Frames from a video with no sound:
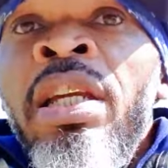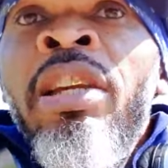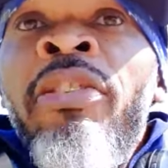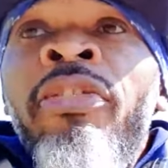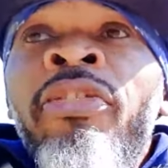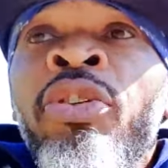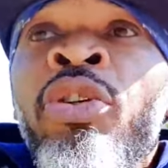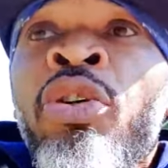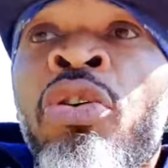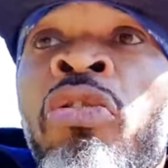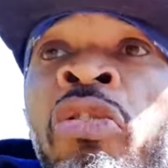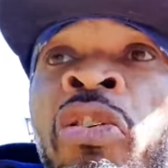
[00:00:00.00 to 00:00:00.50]

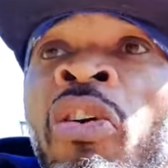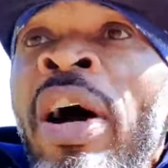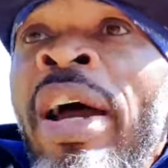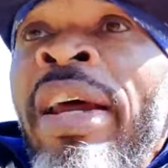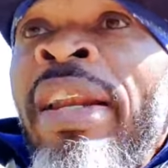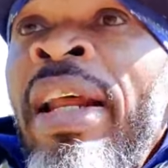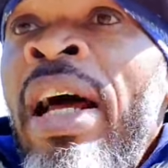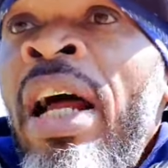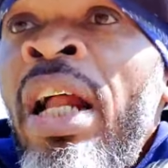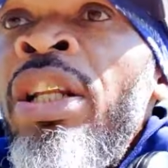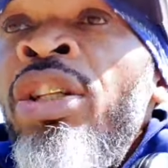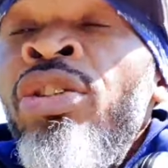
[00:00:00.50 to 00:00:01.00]
if you
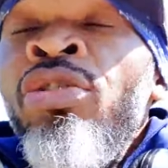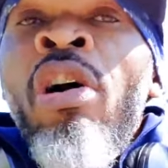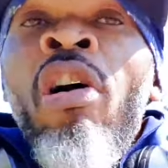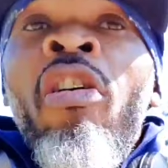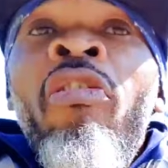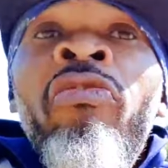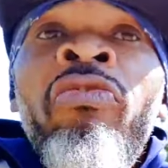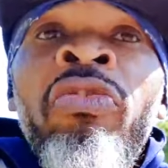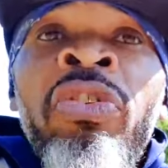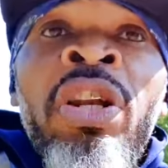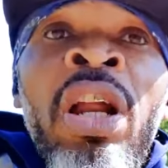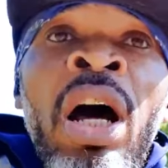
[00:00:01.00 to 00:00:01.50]
find that you
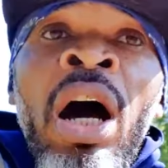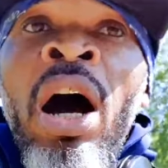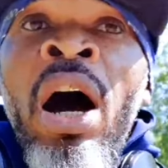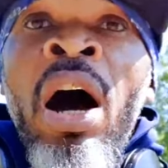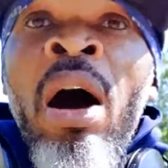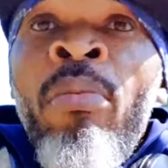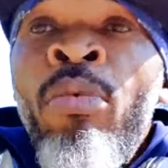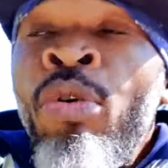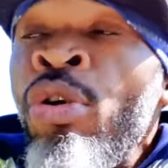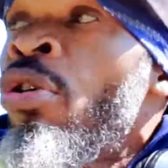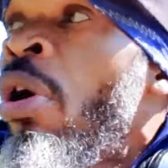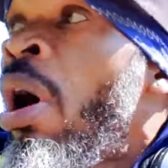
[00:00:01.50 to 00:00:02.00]

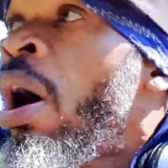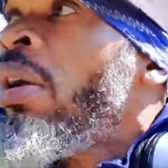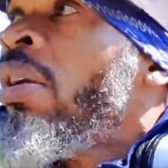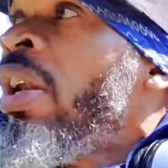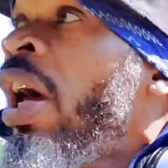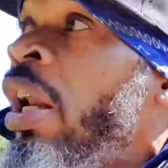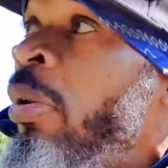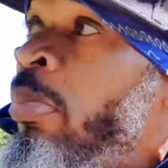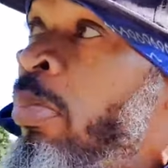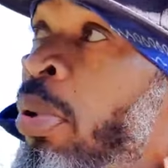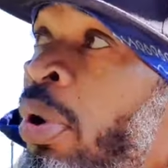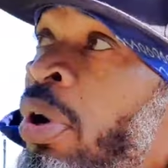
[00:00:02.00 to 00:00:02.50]
have
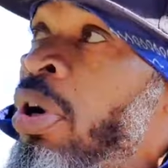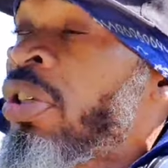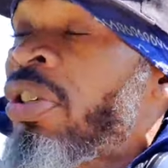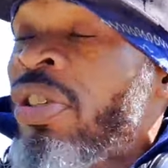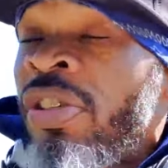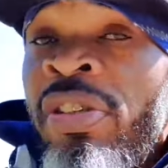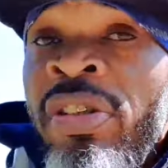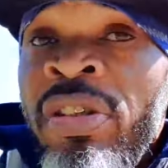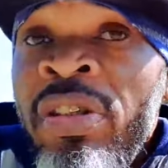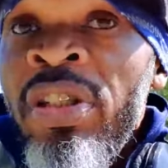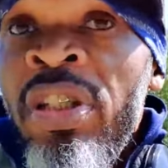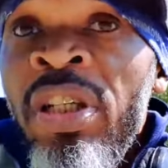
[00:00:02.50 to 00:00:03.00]
wronged that
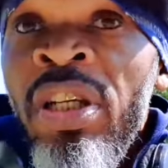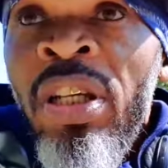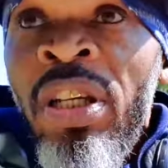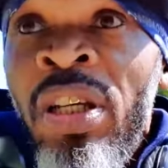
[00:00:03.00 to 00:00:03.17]
person